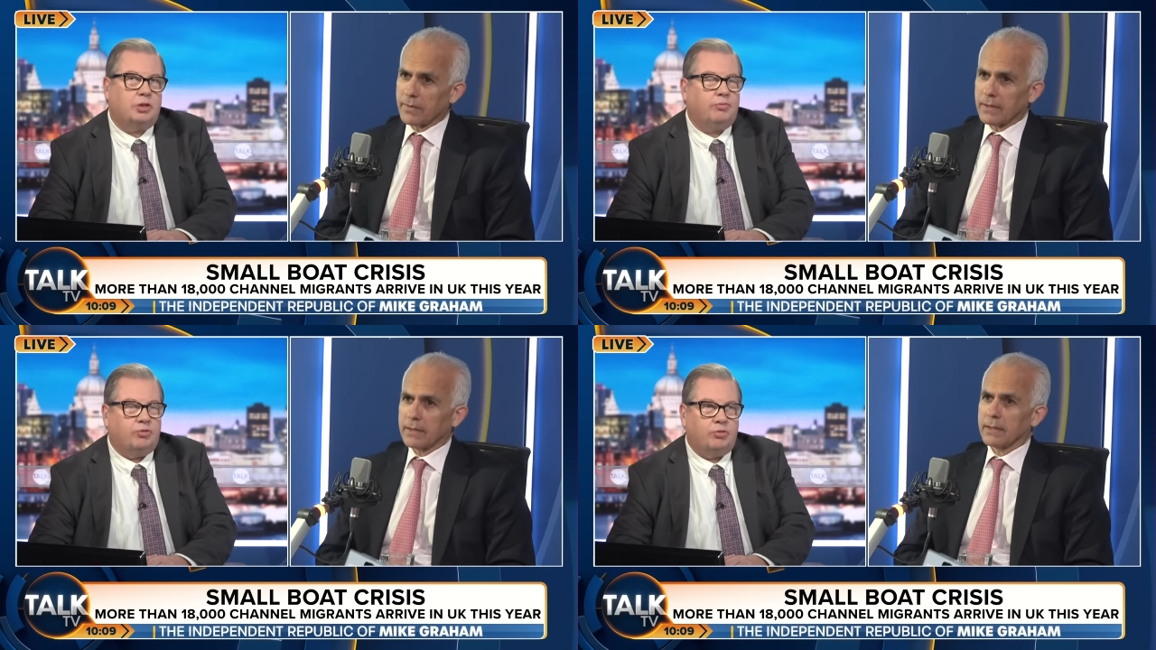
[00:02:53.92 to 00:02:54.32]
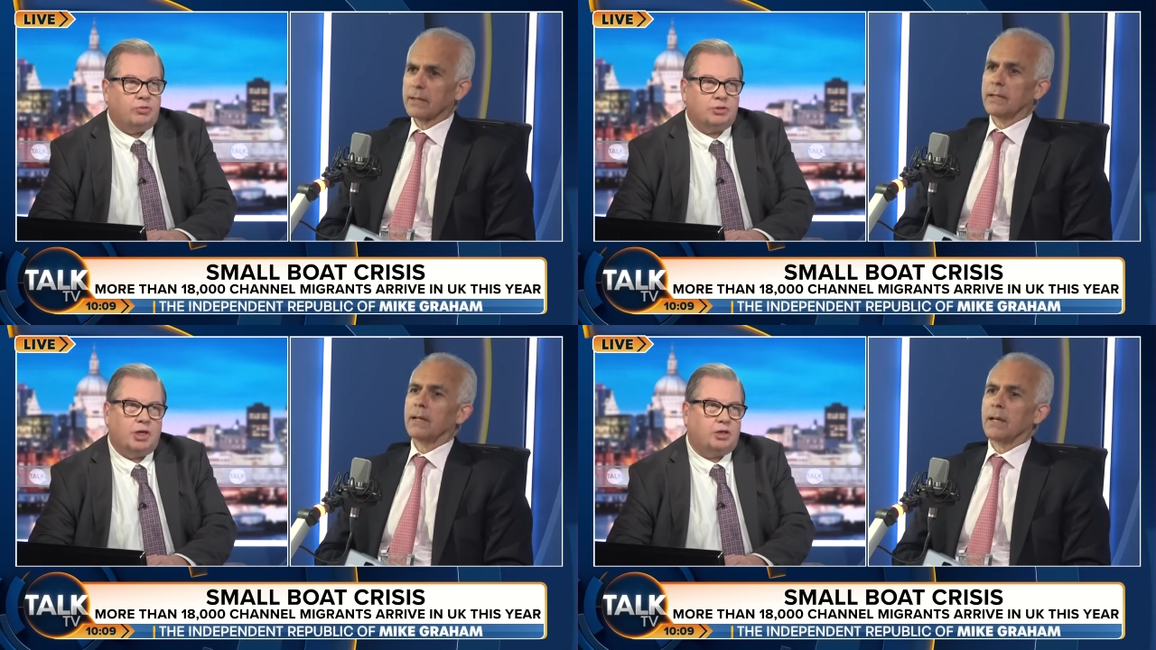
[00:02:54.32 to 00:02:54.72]
Speaker 1: yeah.
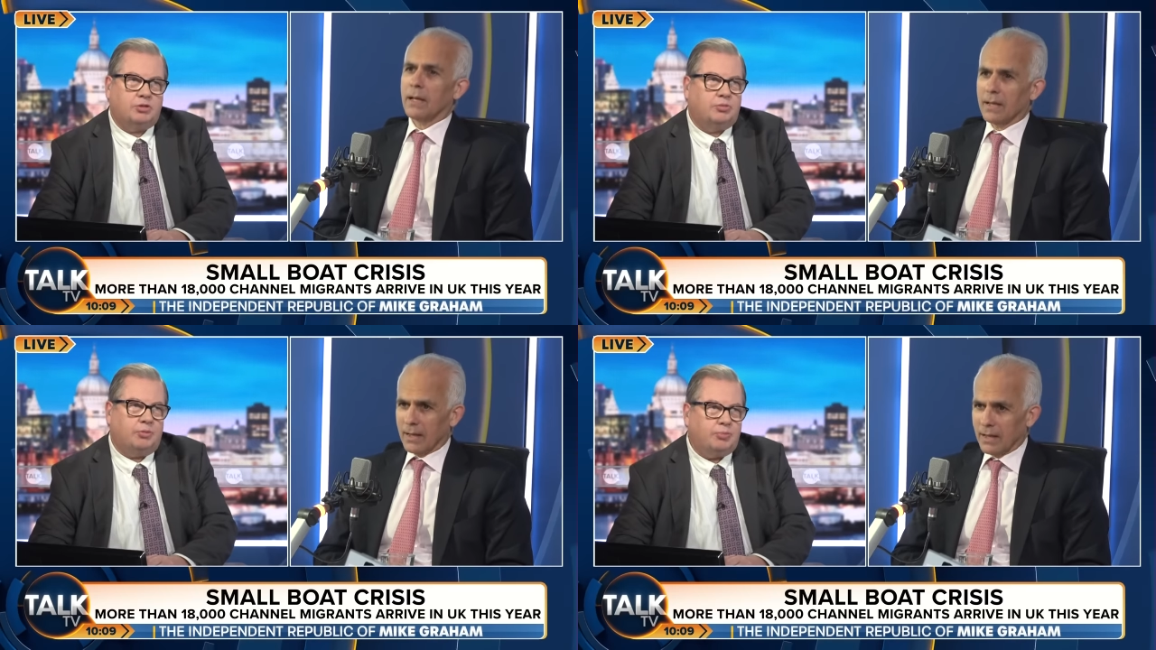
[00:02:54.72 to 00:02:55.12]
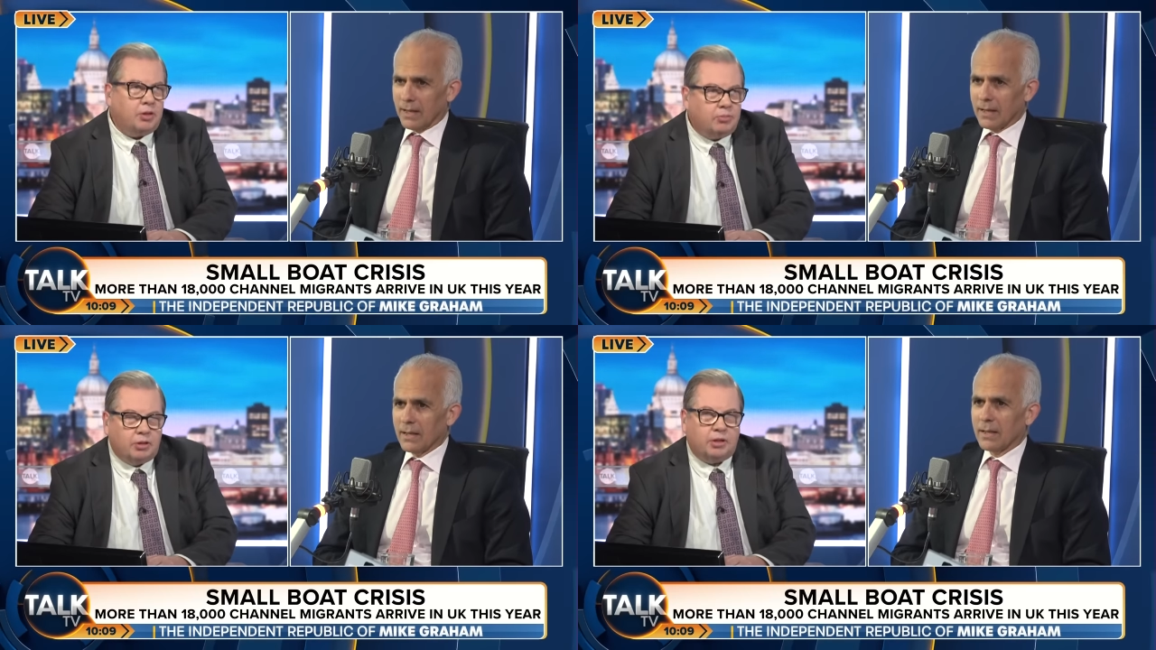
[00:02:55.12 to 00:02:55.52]
room was had too many
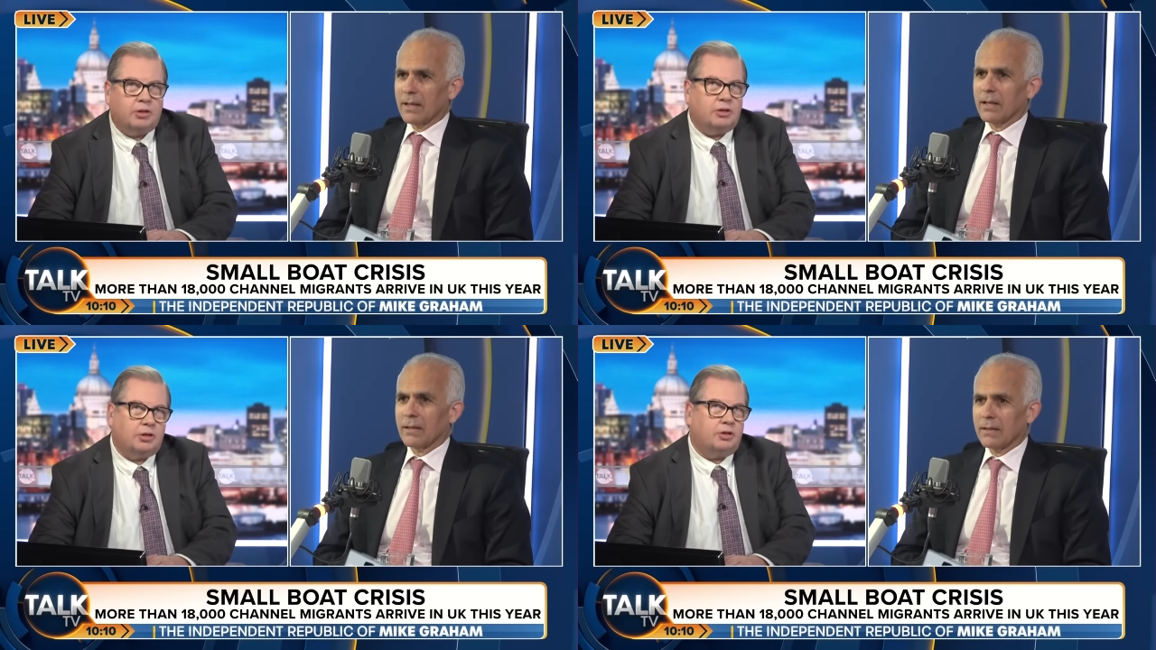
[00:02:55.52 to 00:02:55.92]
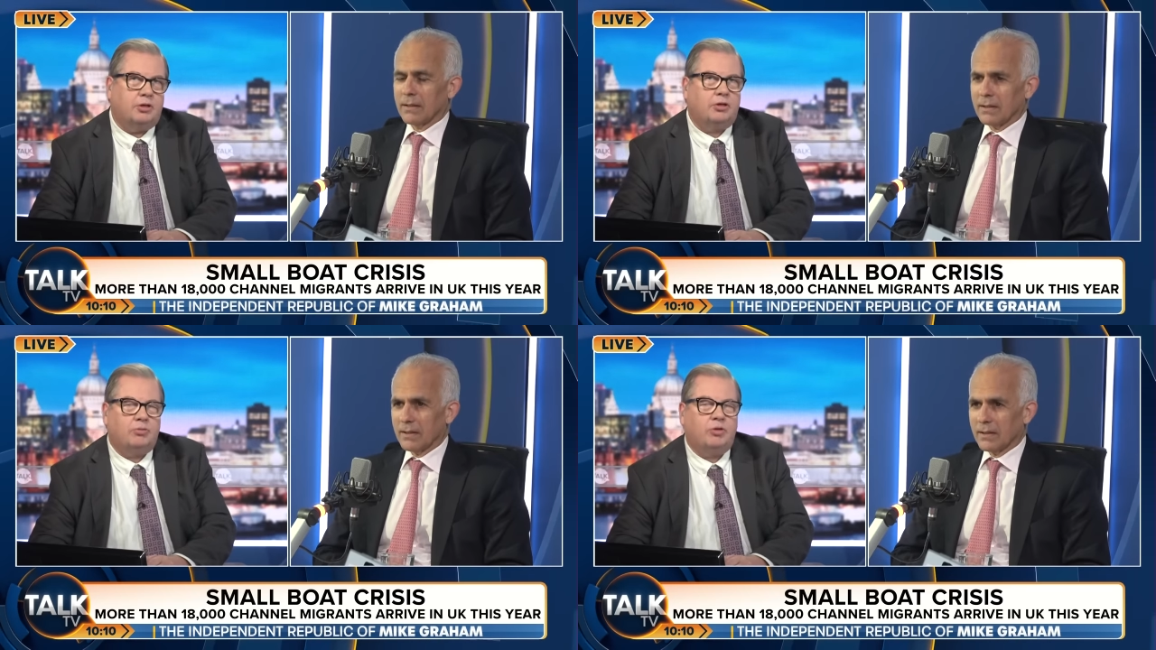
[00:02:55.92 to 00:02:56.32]
people in it, and they
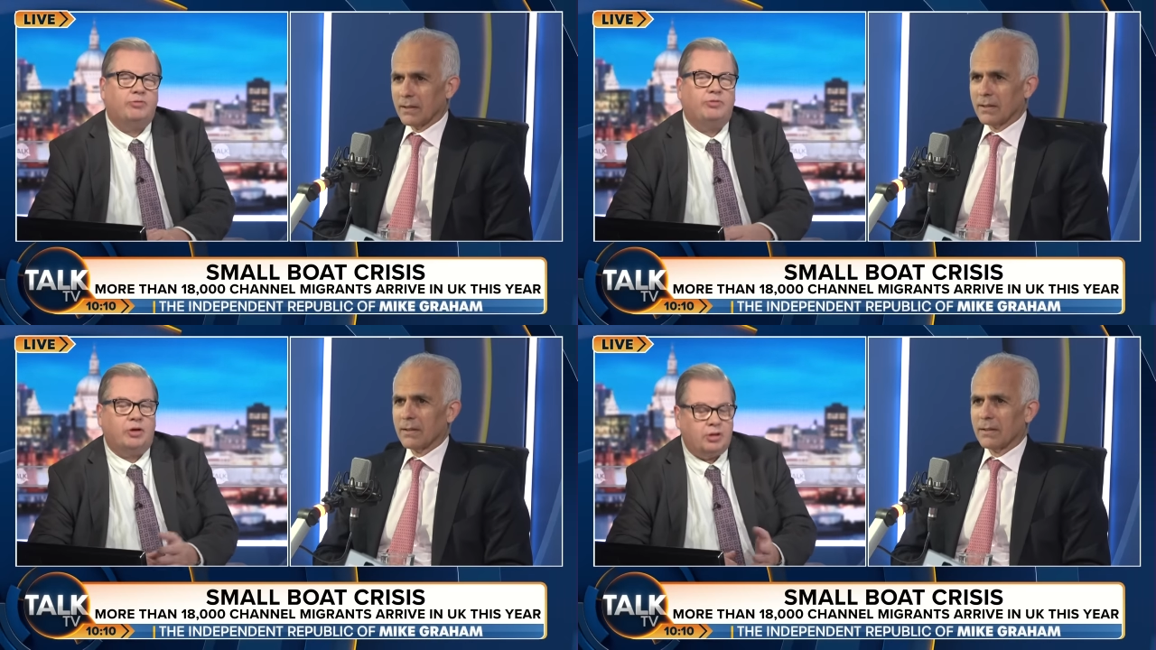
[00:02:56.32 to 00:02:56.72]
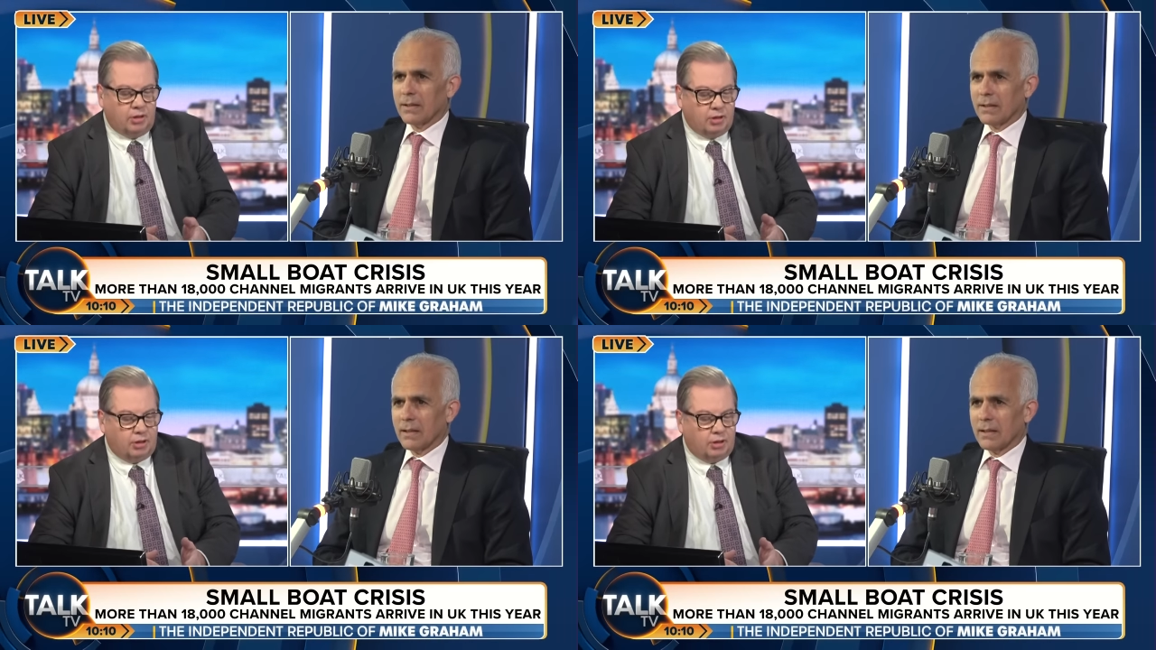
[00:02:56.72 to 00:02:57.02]
didn't like the Wi-Fi.